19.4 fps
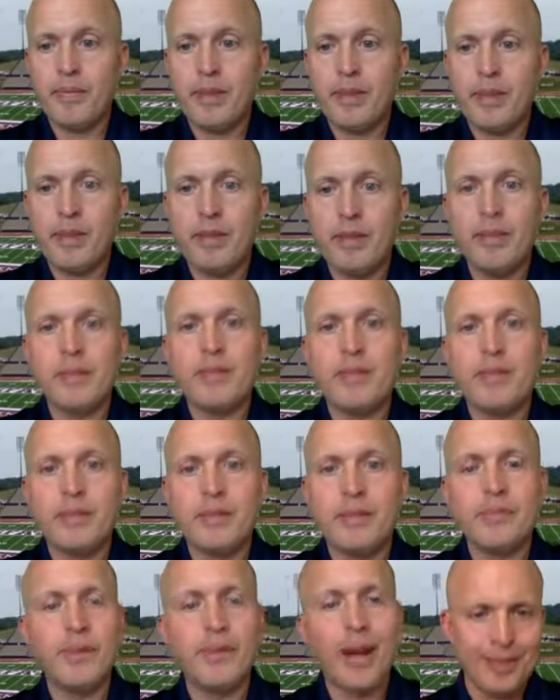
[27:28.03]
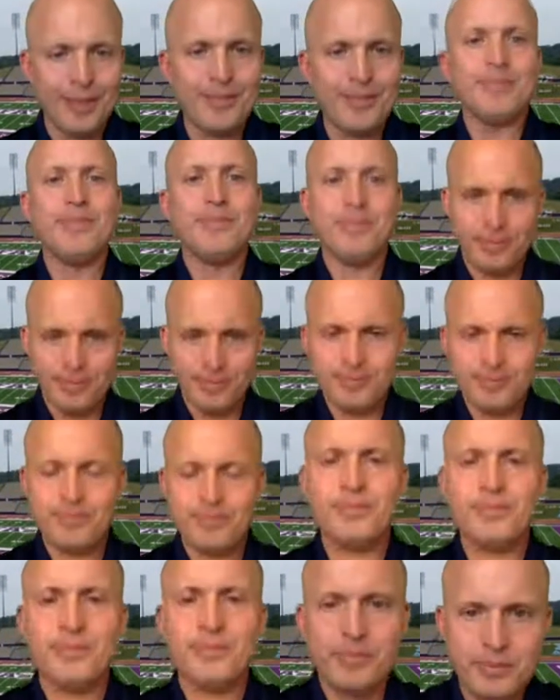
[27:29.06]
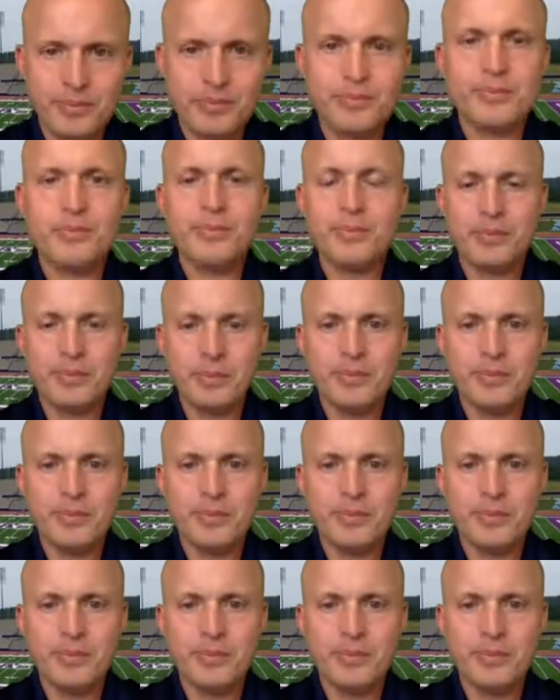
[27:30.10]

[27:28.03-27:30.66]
helps me out. Like, yeah. just think. So as